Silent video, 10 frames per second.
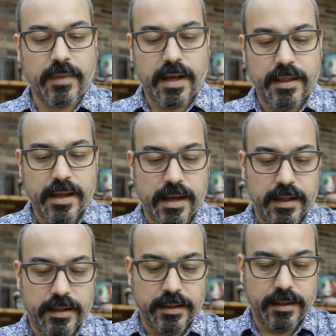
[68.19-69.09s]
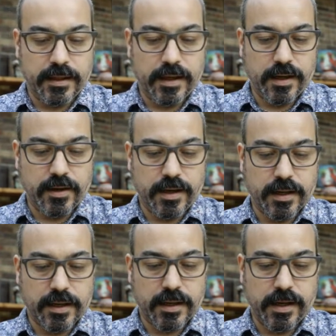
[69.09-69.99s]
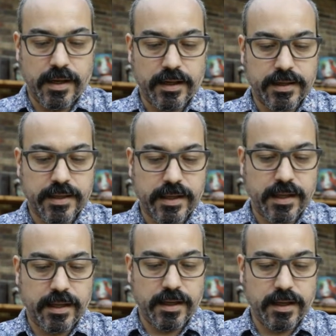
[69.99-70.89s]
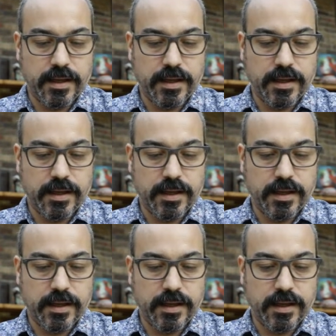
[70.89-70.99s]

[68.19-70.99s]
and then here you can clearly see